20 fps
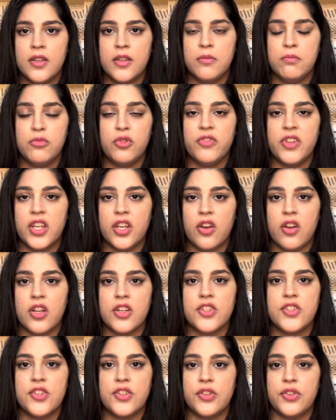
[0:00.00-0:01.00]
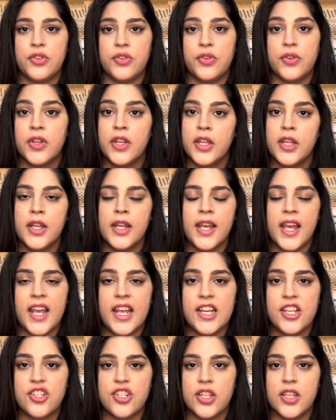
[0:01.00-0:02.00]
Moving on to
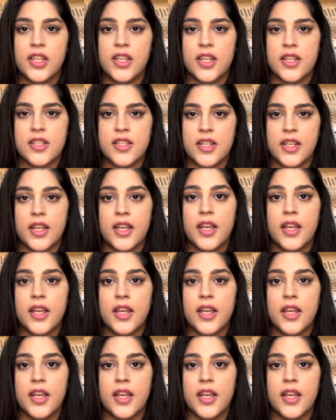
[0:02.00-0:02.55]
HENT,